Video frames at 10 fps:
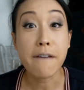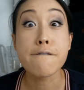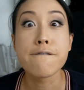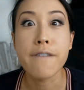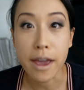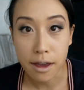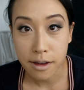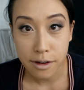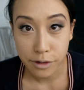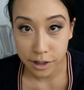
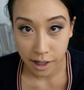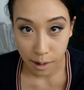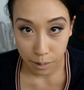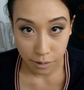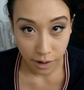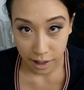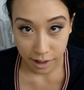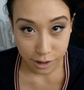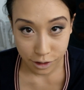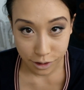favorite type of
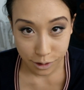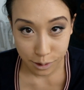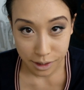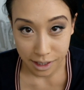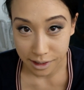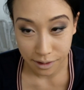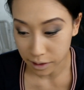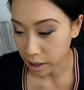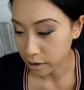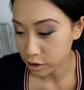eyelash glue isn't even
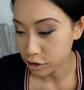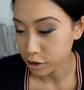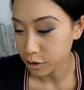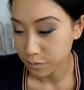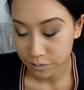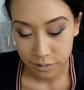eyelash glue.